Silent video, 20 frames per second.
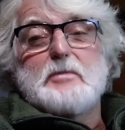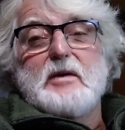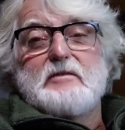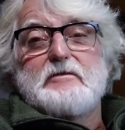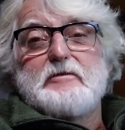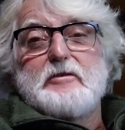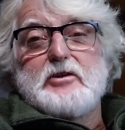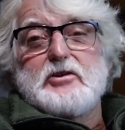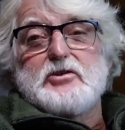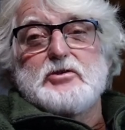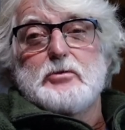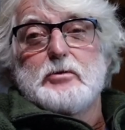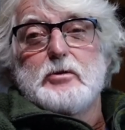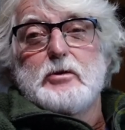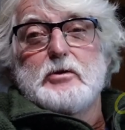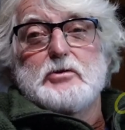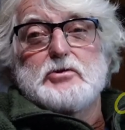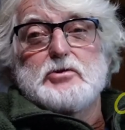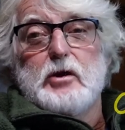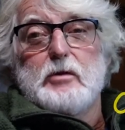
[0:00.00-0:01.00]
about finished
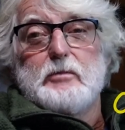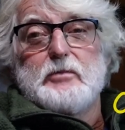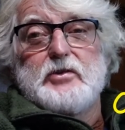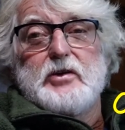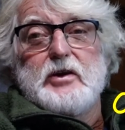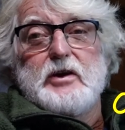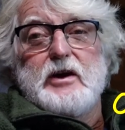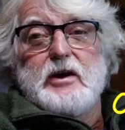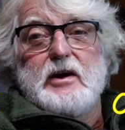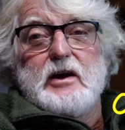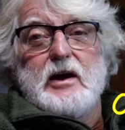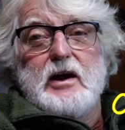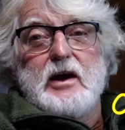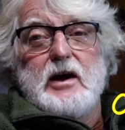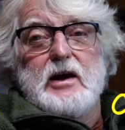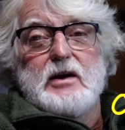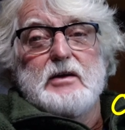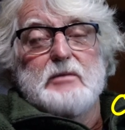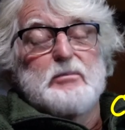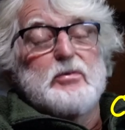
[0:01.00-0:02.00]
all the jobs here
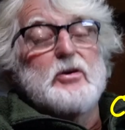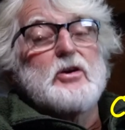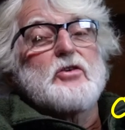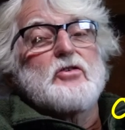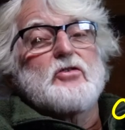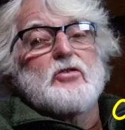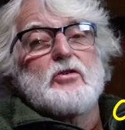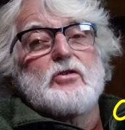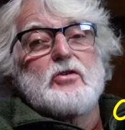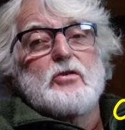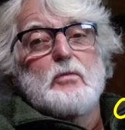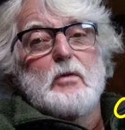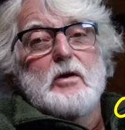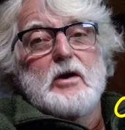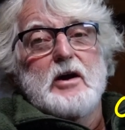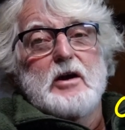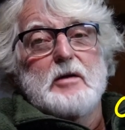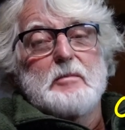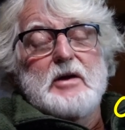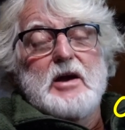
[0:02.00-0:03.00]
and pretty soon we're
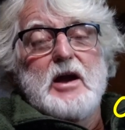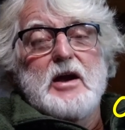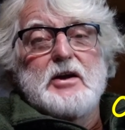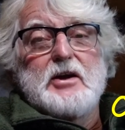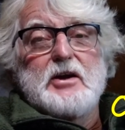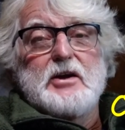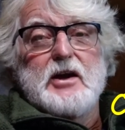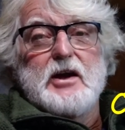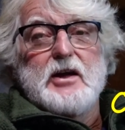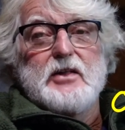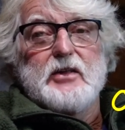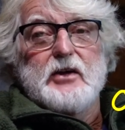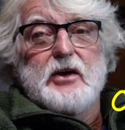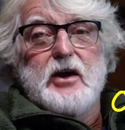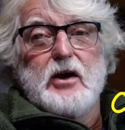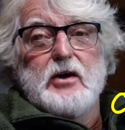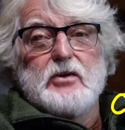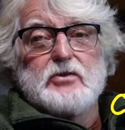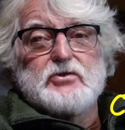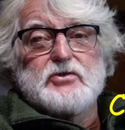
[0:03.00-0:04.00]
going to be heading down the
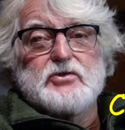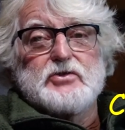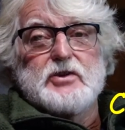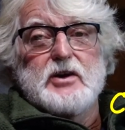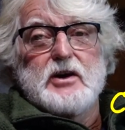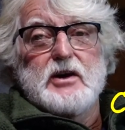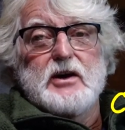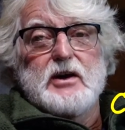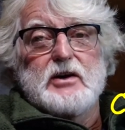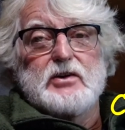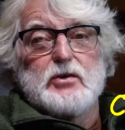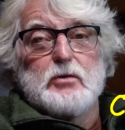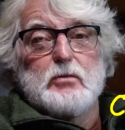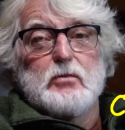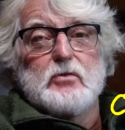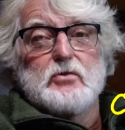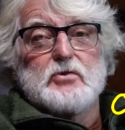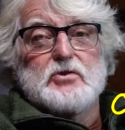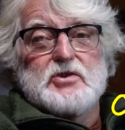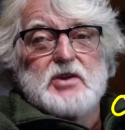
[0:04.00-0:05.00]
coast uh,
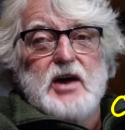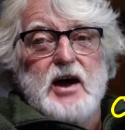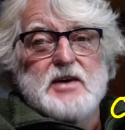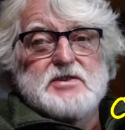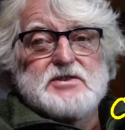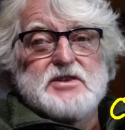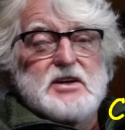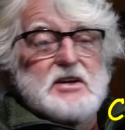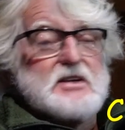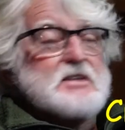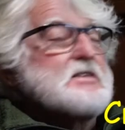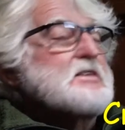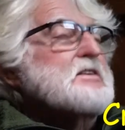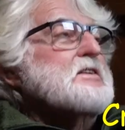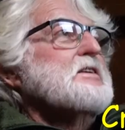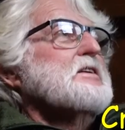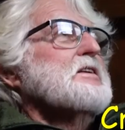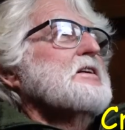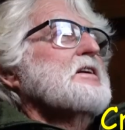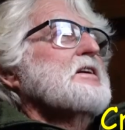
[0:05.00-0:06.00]
towards Tassie.
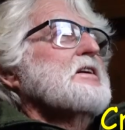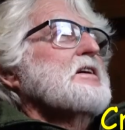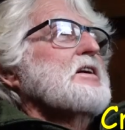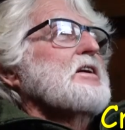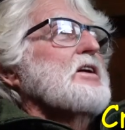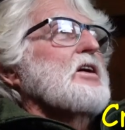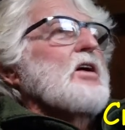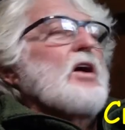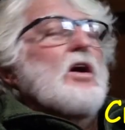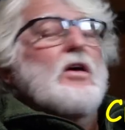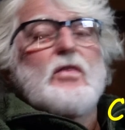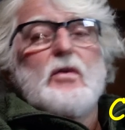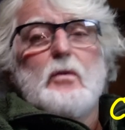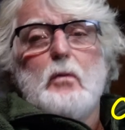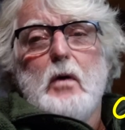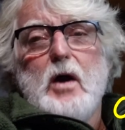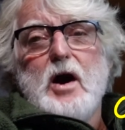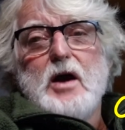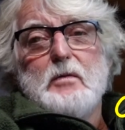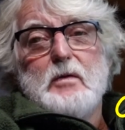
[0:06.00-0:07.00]
On the
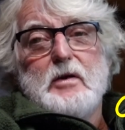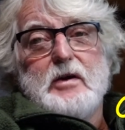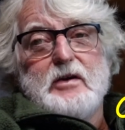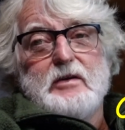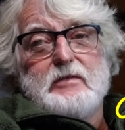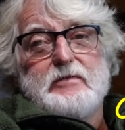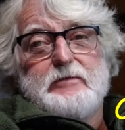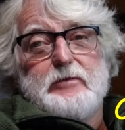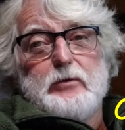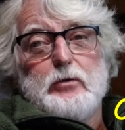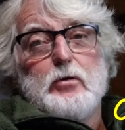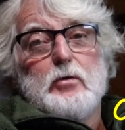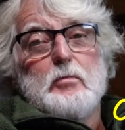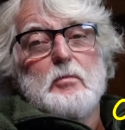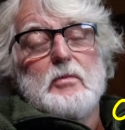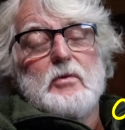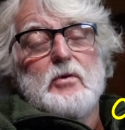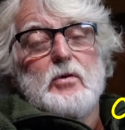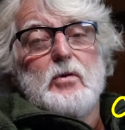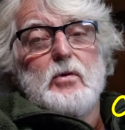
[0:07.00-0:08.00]
way we're going to
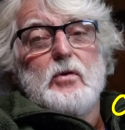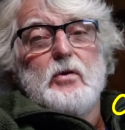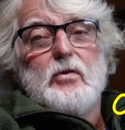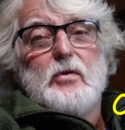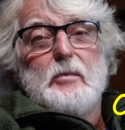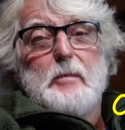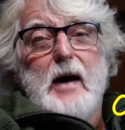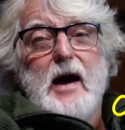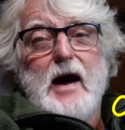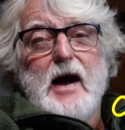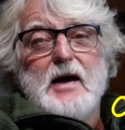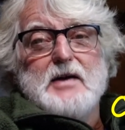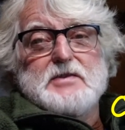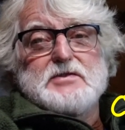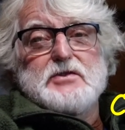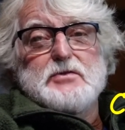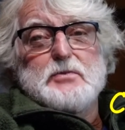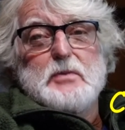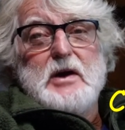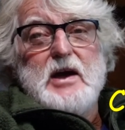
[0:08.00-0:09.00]
film all of the
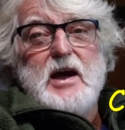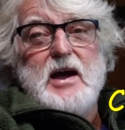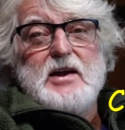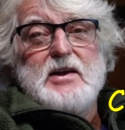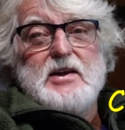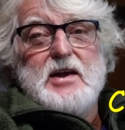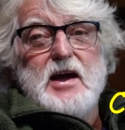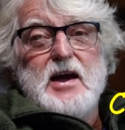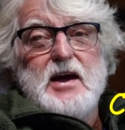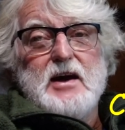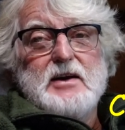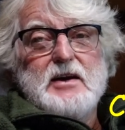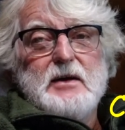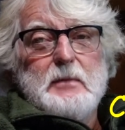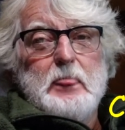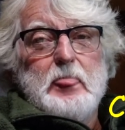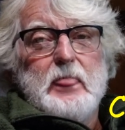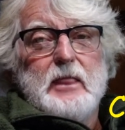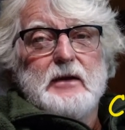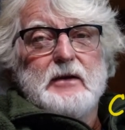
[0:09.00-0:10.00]
bars as we head down
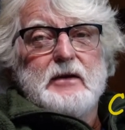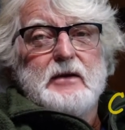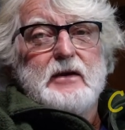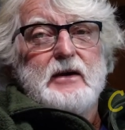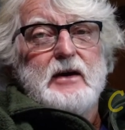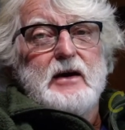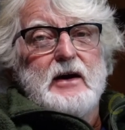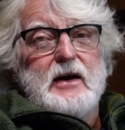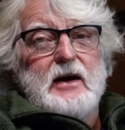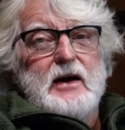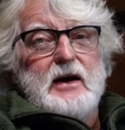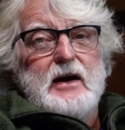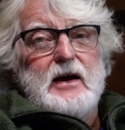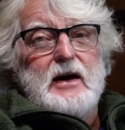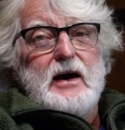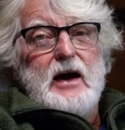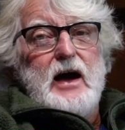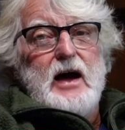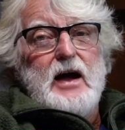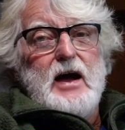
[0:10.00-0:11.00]

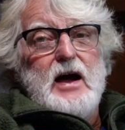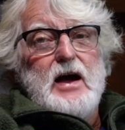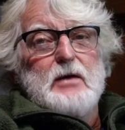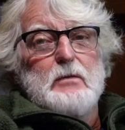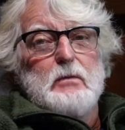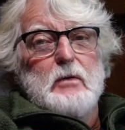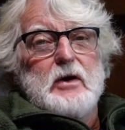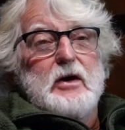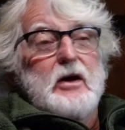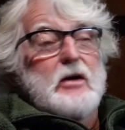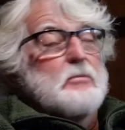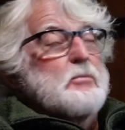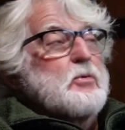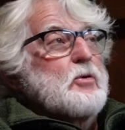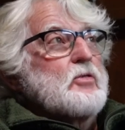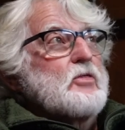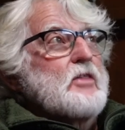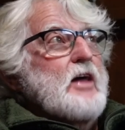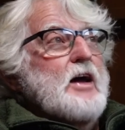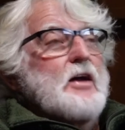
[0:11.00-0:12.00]
uh, and we're going to
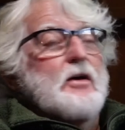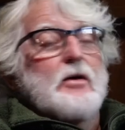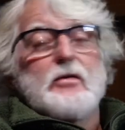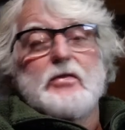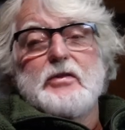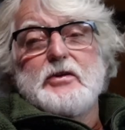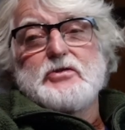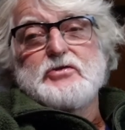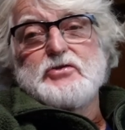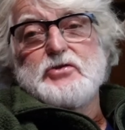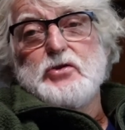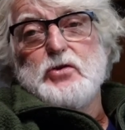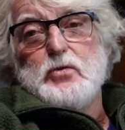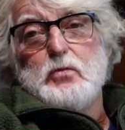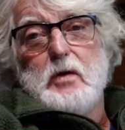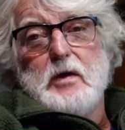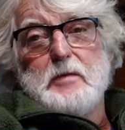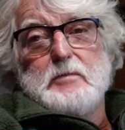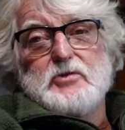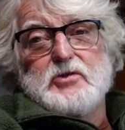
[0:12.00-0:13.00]
put that on this new
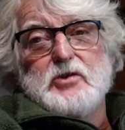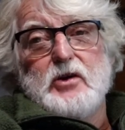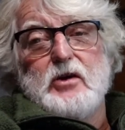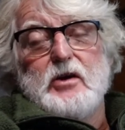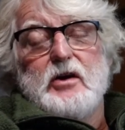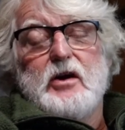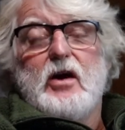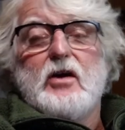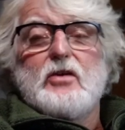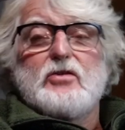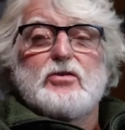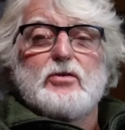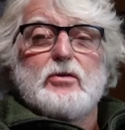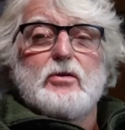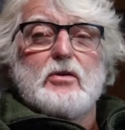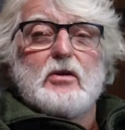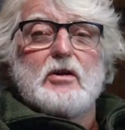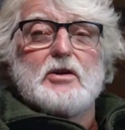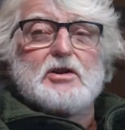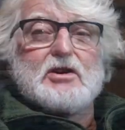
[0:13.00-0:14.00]
website. I
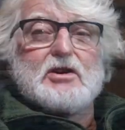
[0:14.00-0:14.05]
thought I